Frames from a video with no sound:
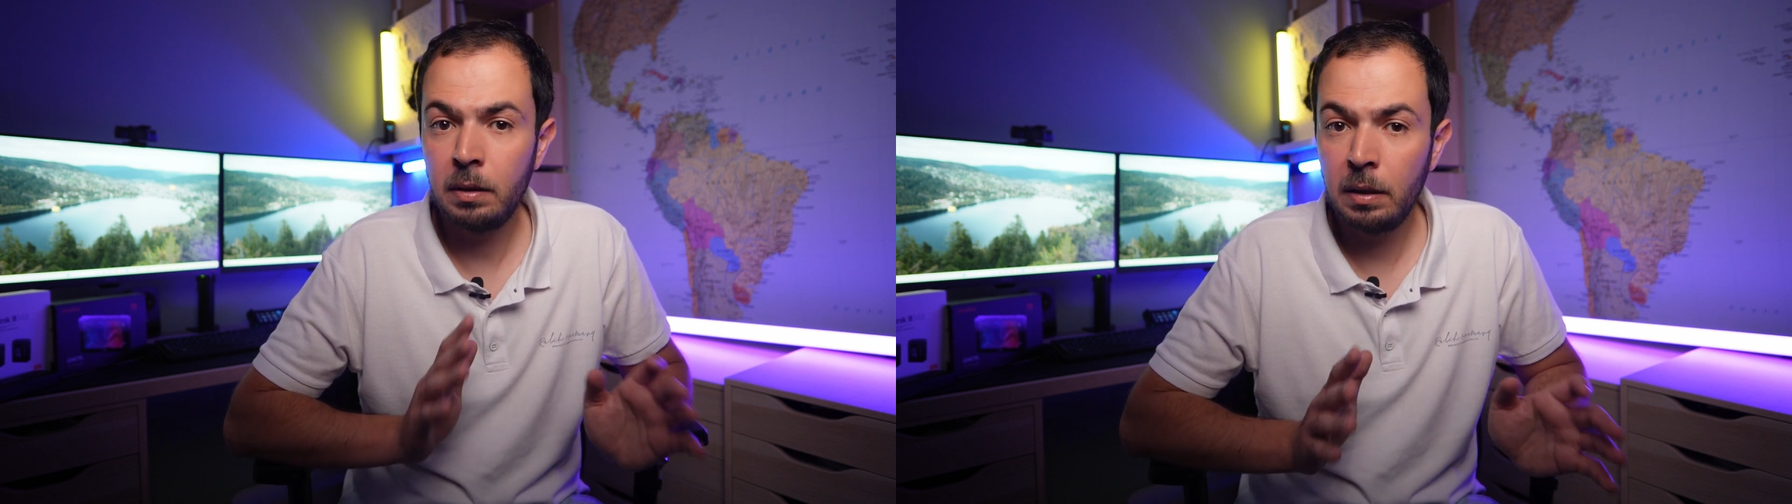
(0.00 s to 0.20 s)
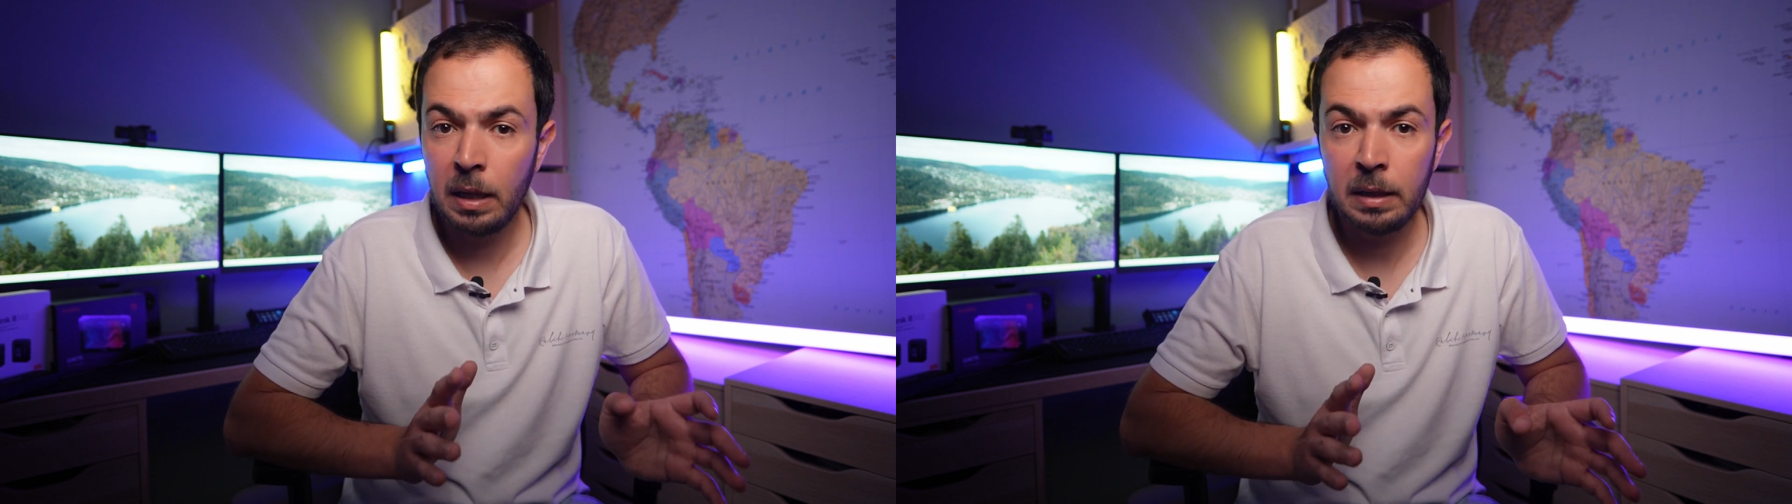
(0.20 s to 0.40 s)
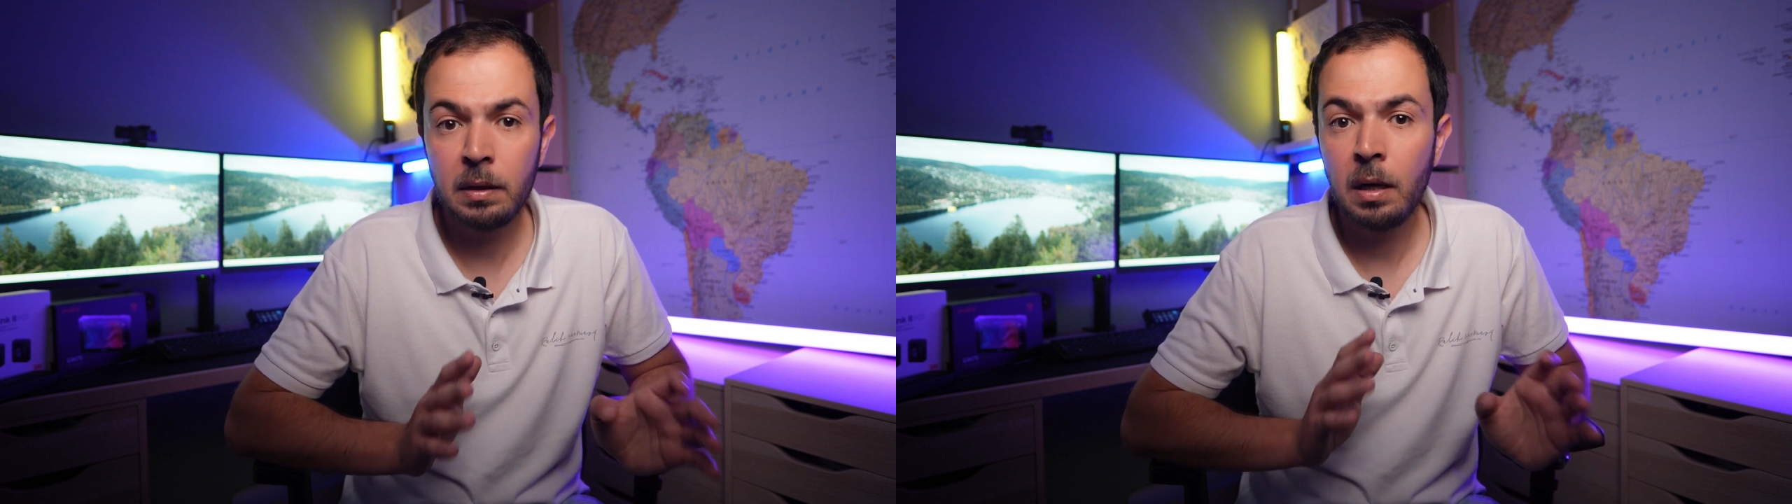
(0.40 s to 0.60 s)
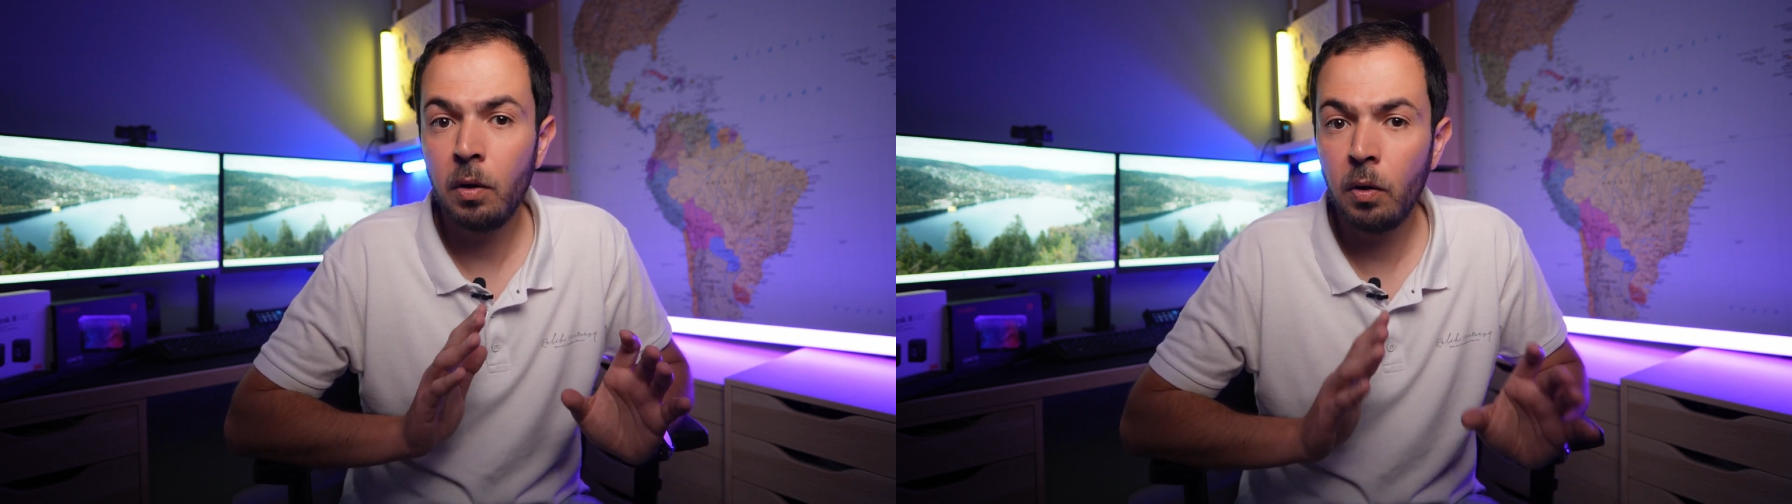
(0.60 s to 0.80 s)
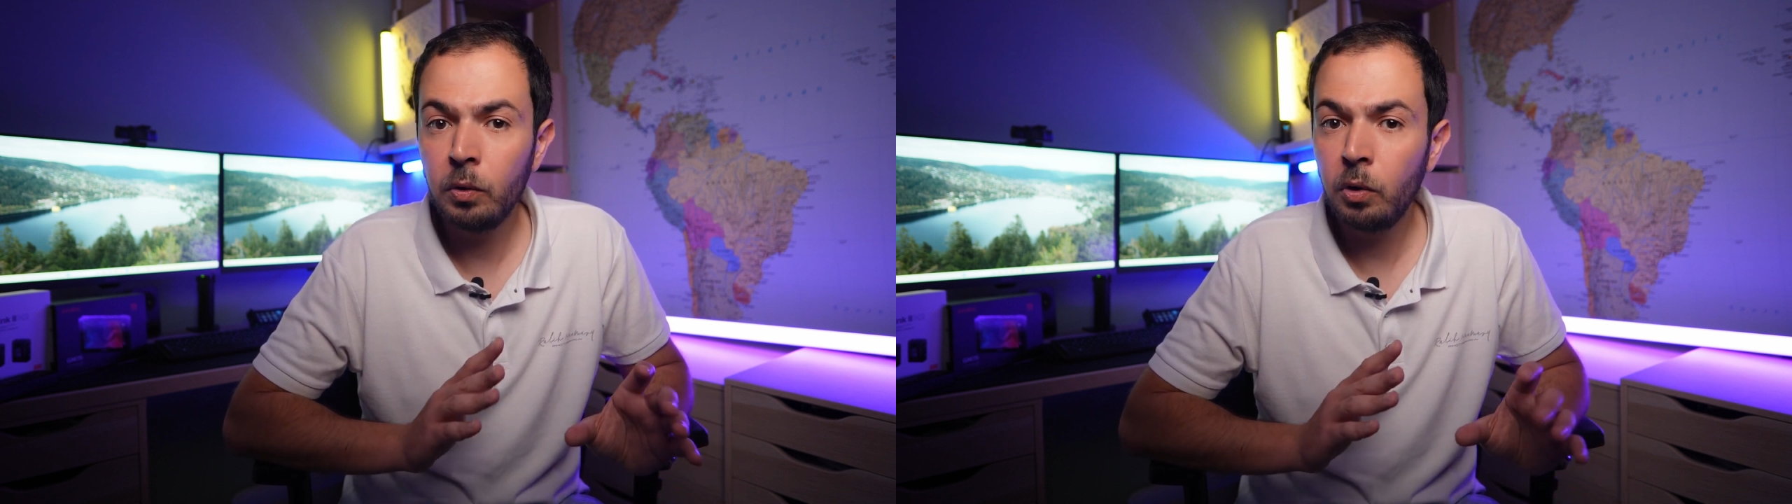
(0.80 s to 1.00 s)
data
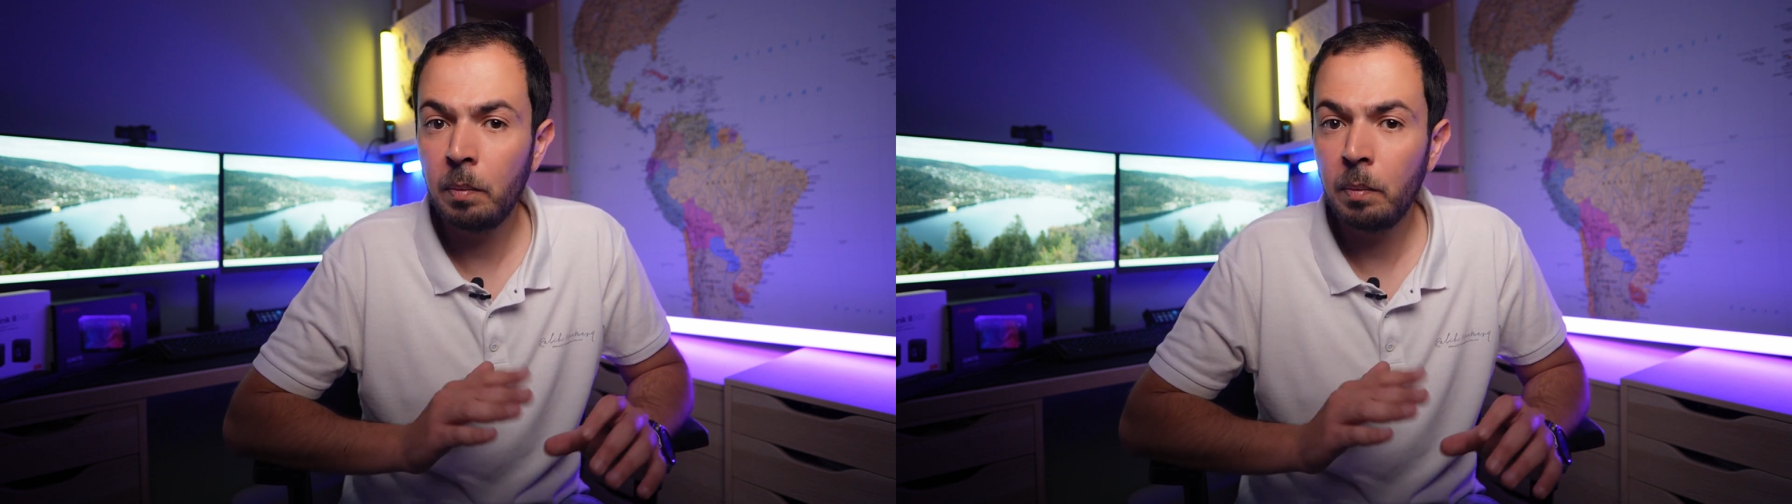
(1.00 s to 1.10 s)
on your